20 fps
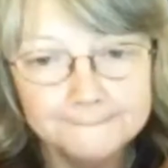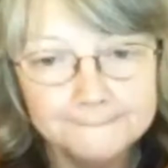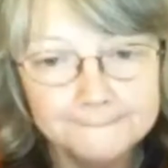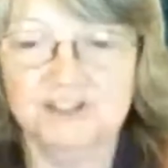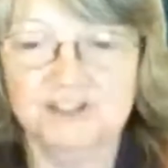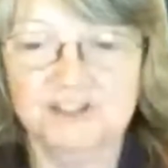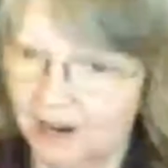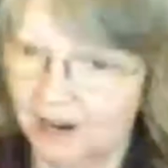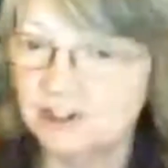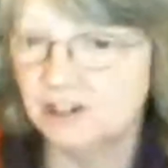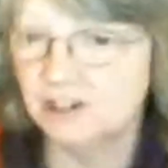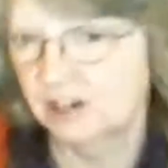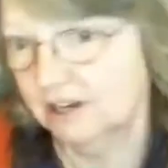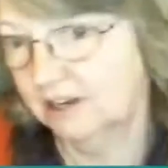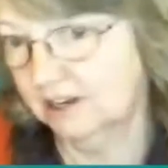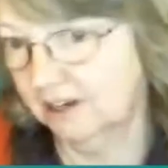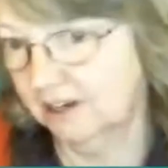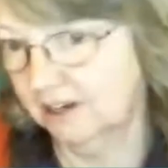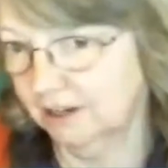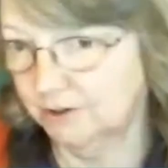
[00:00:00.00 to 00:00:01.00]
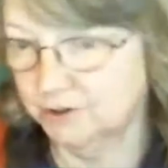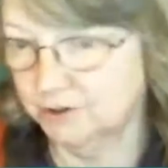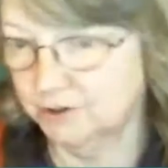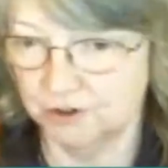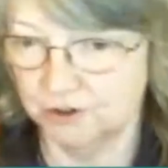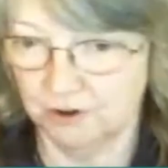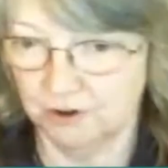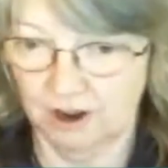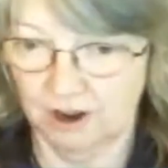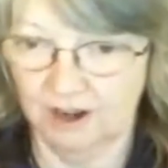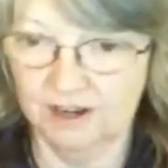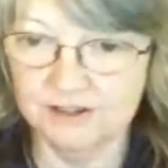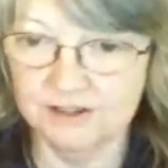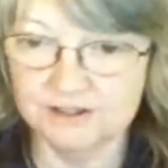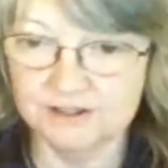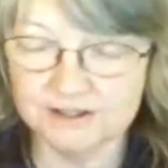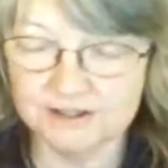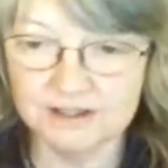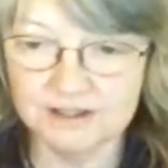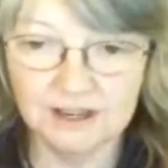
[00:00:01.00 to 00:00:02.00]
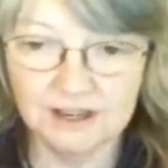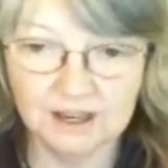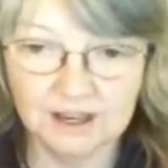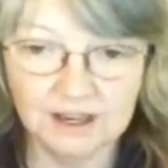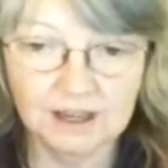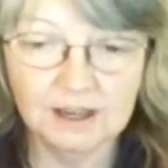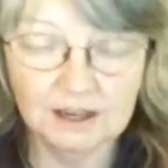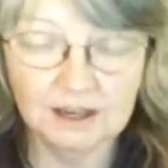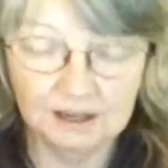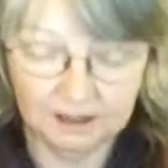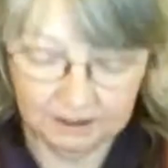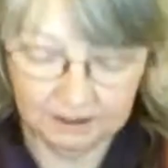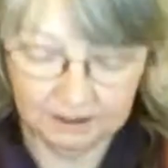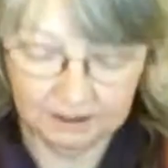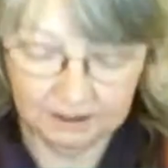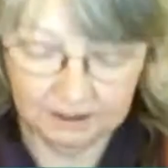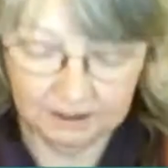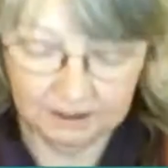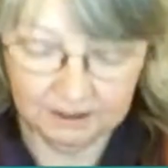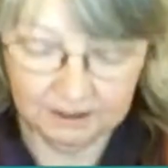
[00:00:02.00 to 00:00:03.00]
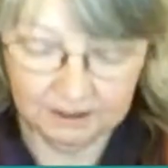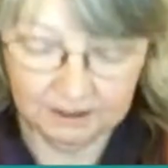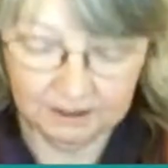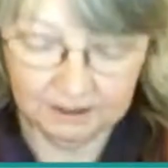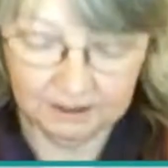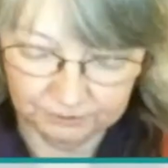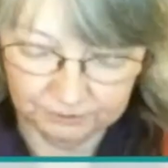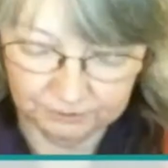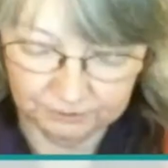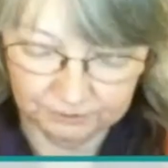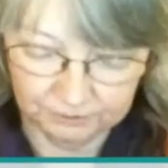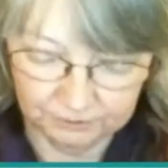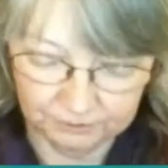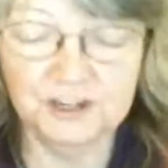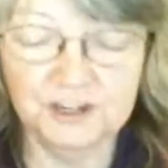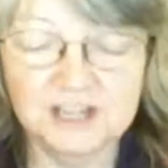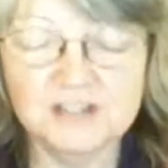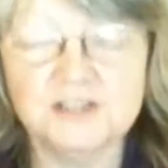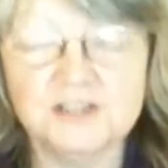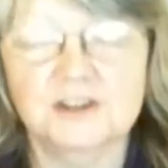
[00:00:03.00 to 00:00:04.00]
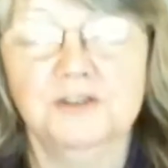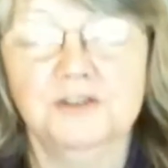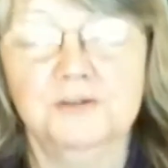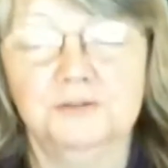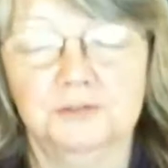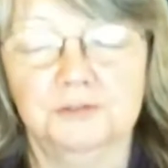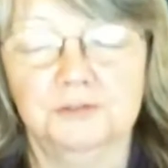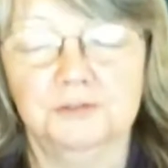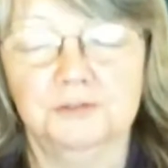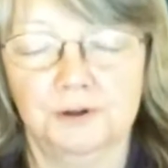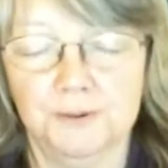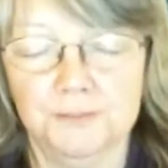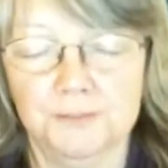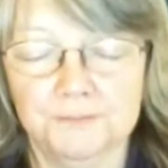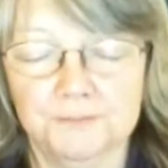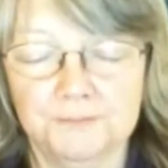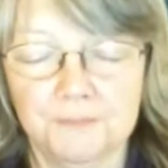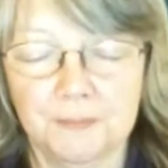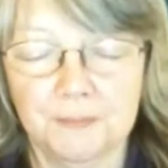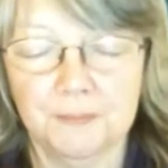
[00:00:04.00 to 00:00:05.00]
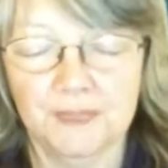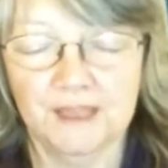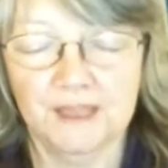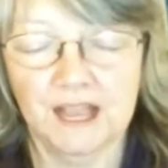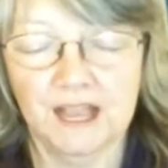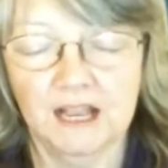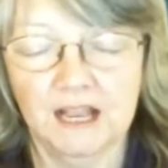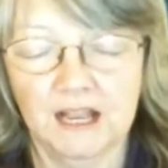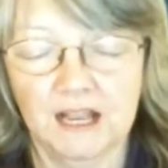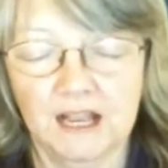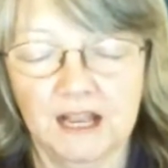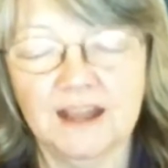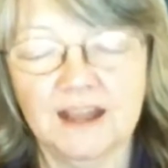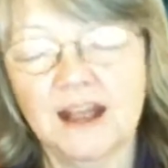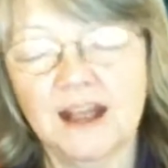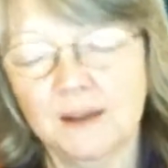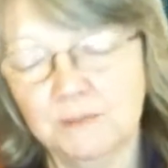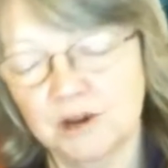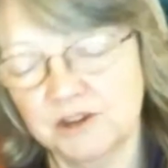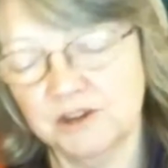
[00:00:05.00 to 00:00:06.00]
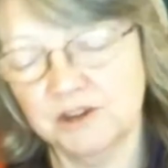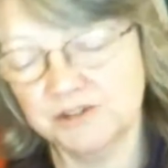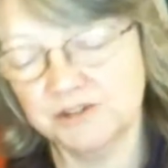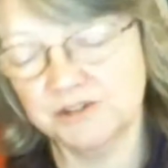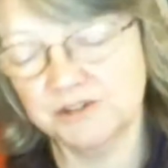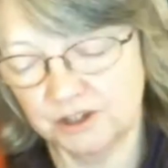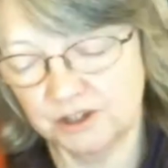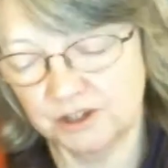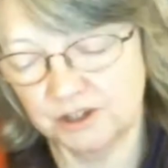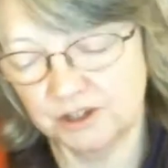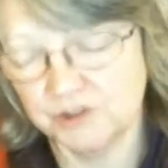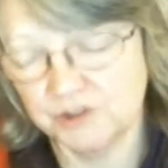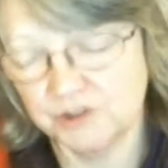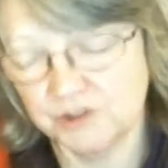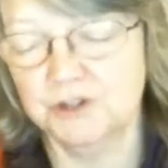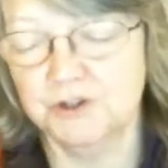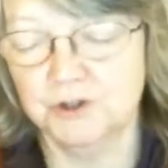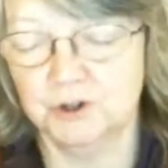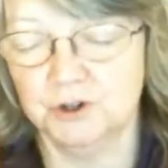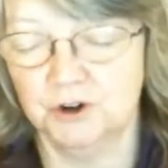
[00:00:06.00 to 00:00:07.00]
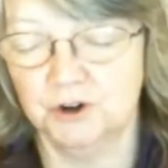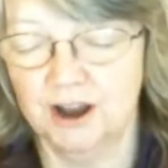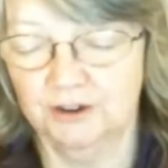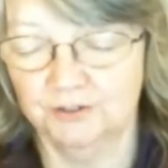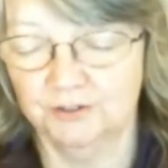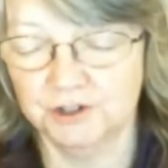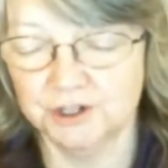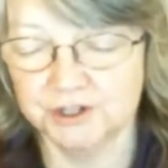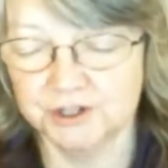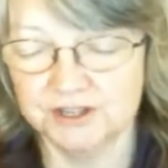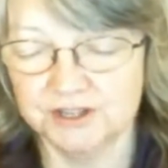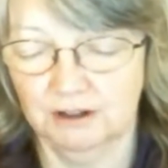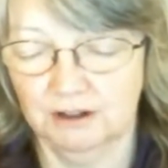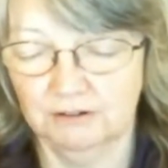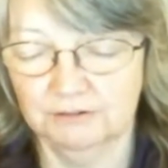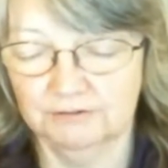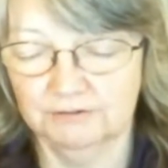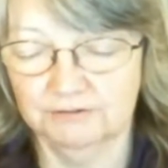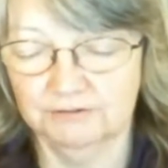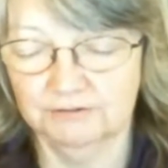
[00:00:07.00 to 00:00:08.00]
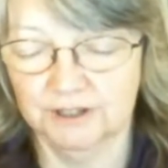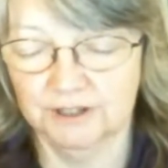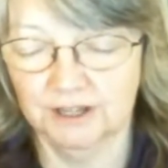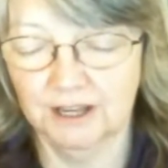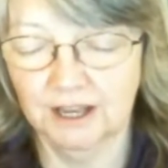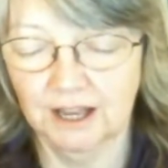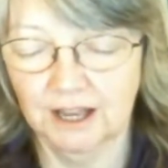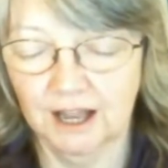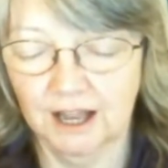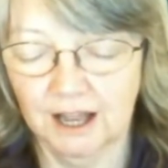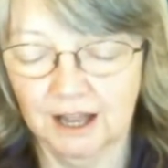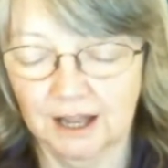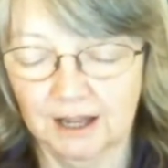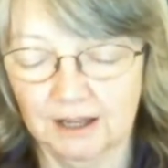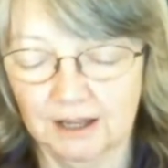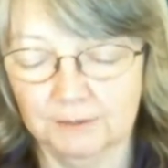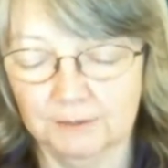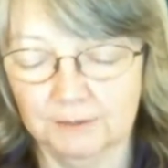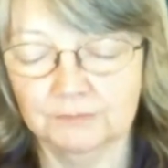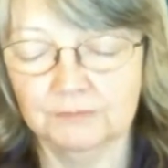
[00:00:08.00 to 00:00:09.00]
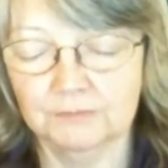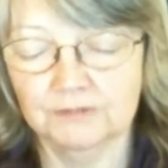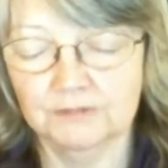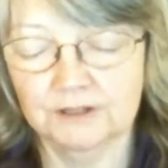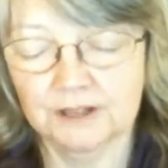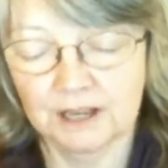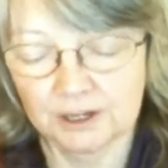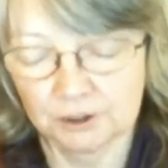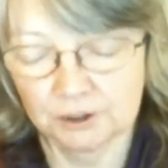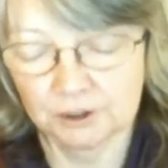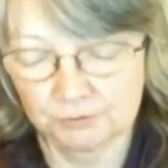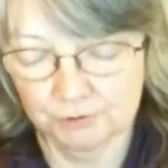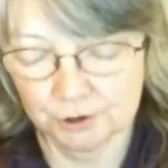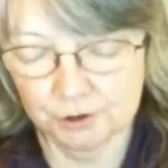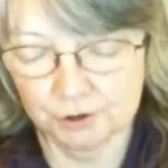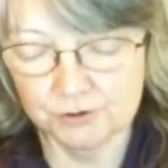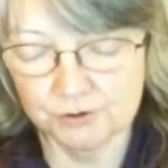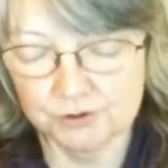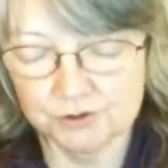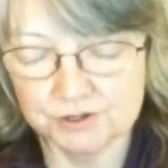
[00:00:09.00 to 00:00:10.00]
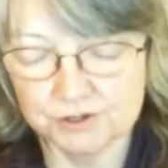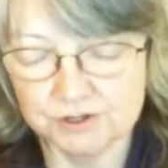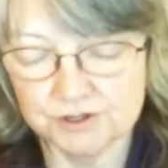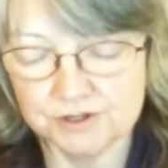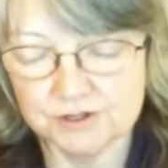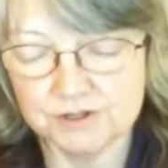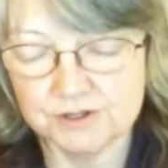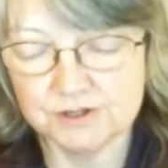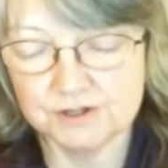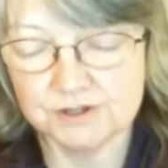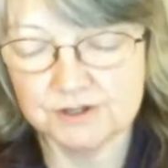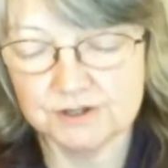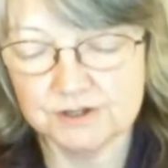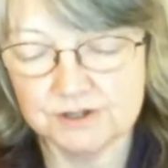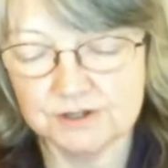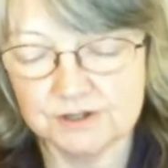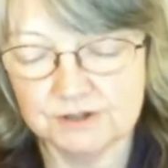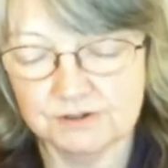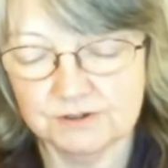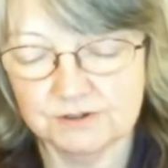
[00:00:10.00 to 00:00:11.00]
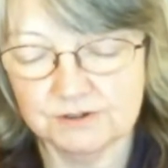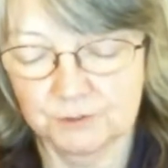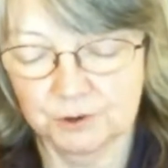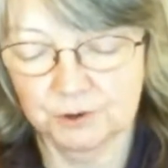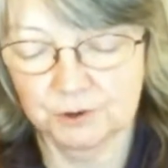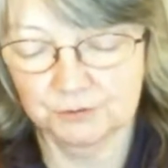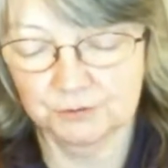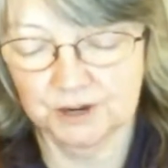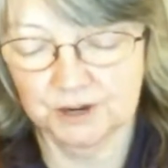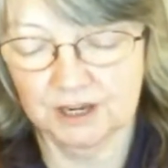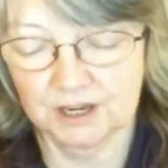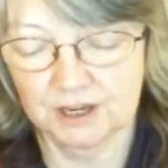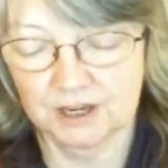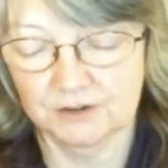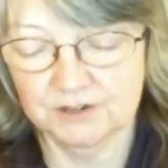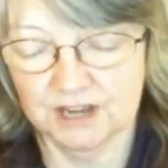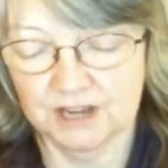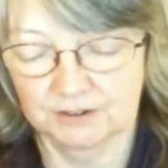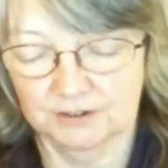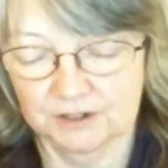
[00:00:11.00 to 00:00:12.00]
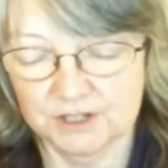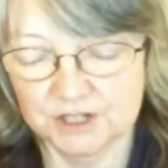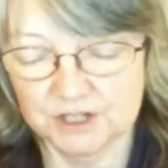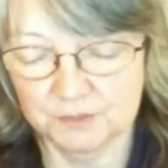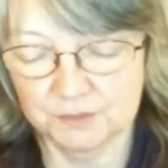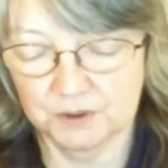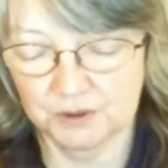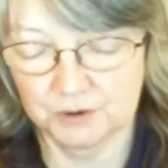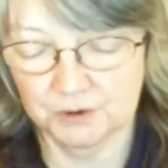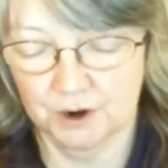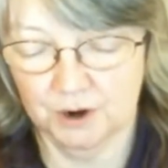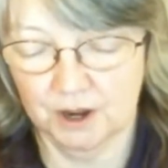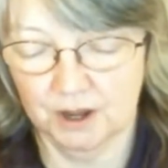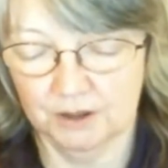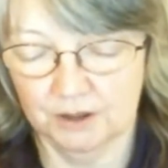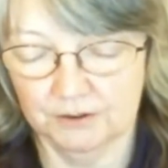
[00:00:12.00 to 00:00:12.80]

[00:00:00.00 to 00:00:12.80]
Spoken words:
that you actually close your eyes, feet on the floor, and I am going to ask you to ground yourself. Let your roots from your feet go down into Mother Earth,